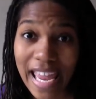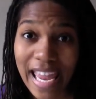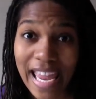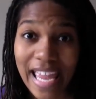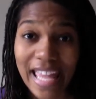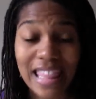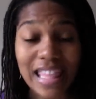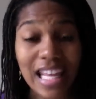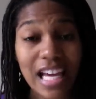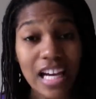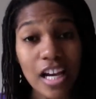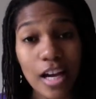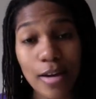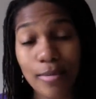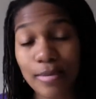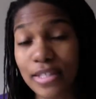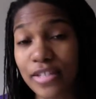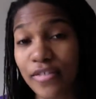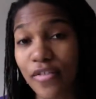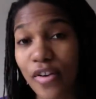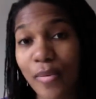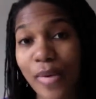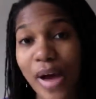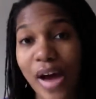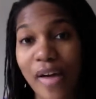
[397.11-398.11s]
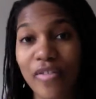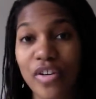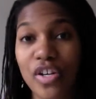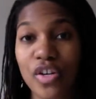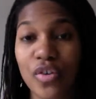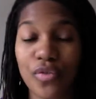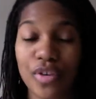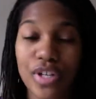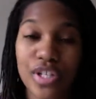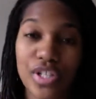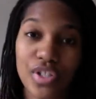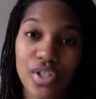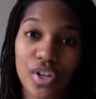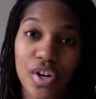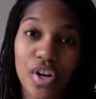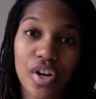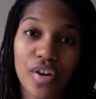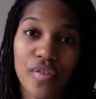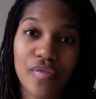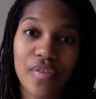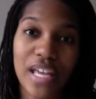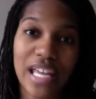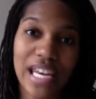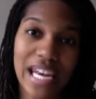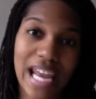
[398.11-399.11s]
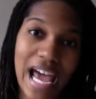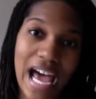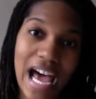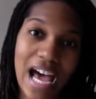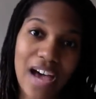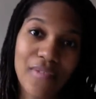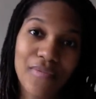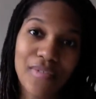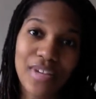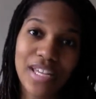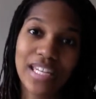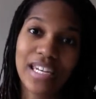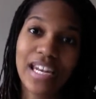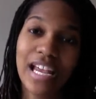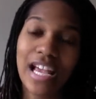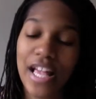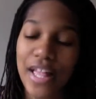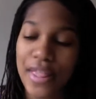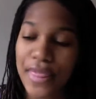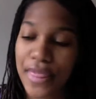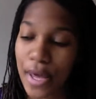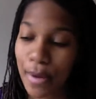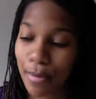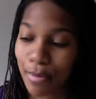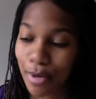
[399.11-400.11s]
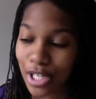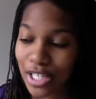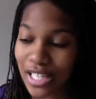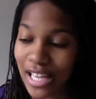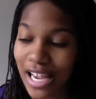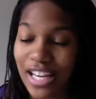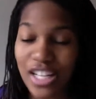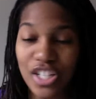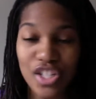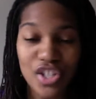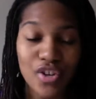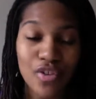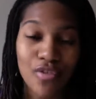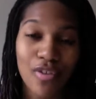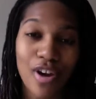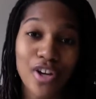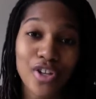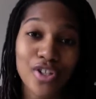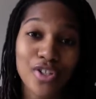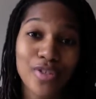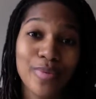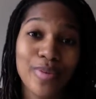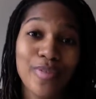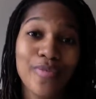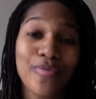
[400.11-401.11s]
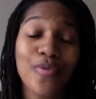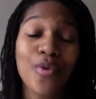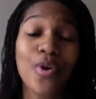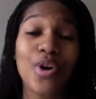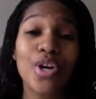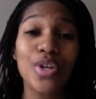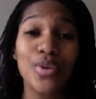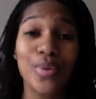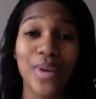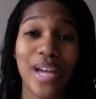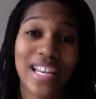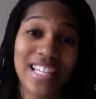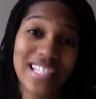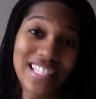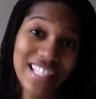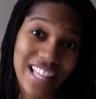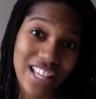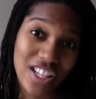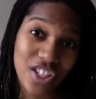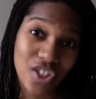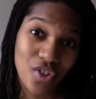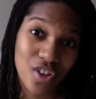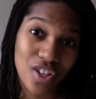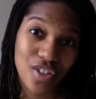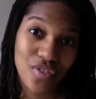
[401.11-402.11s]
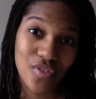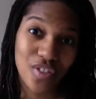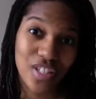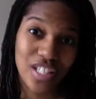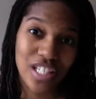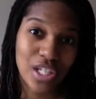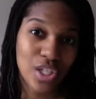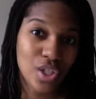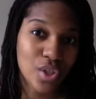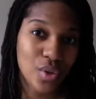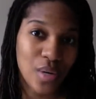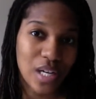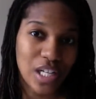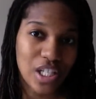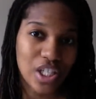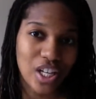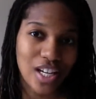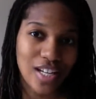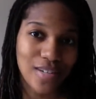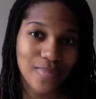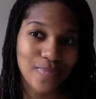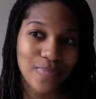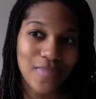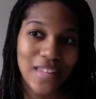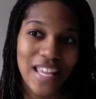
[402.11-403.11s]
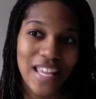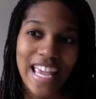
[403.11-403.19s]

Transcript: And that comes from having a reserve and having that protection around you before you get into that stressful situation.